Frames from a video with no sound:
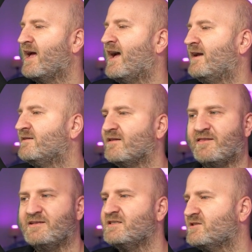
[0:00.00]
and
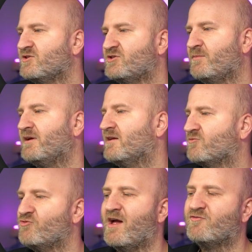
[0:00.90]
this is a typical
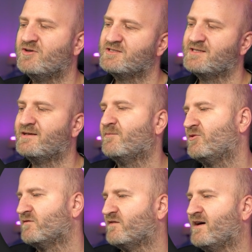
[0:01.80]
GraphQL setup
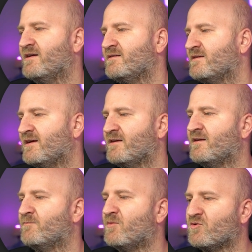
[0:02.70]
you find
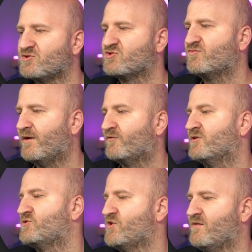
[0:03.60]
in most
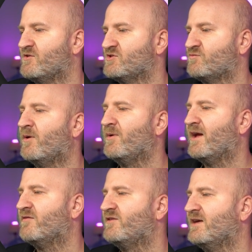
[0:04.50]
GraphQL servers where we
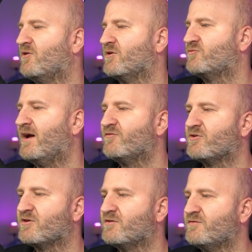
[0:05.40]
have here our
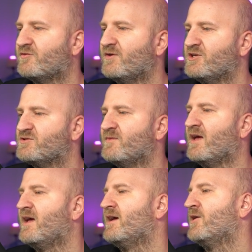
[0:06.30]
GraphQL configuration.
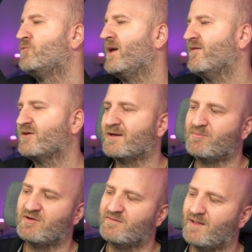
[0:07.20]
We have a
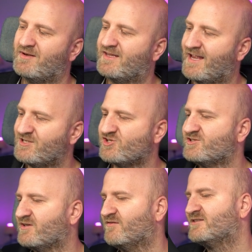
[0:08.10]
couple of application
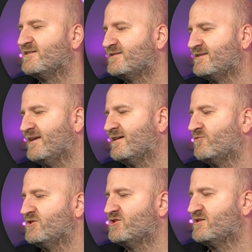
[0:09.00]
services that are
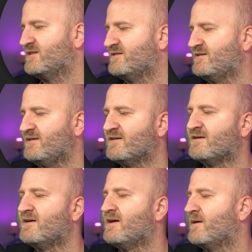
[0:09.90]
registered
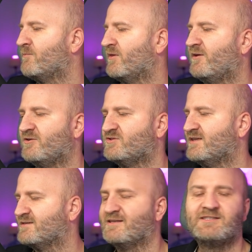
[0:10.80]
here, but there's
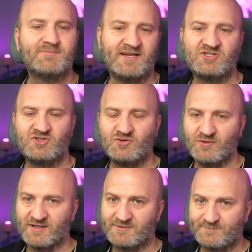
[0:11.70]
nothing special
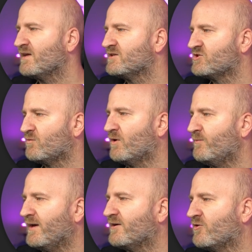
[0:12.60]
to it. So
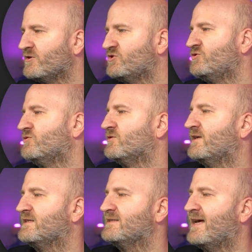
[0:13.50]
what we are going to do
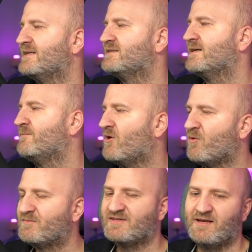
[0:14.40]
is add some
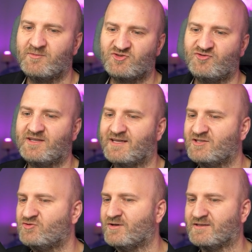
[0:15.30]
OpenTelemetry
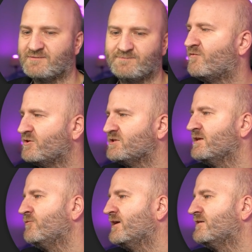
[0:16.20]
into it. The first
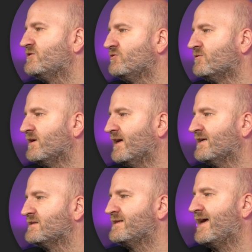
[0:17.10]
thing we got to do
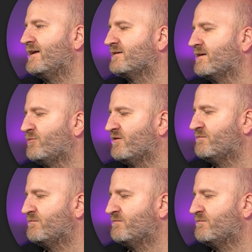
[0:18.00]
is add a couple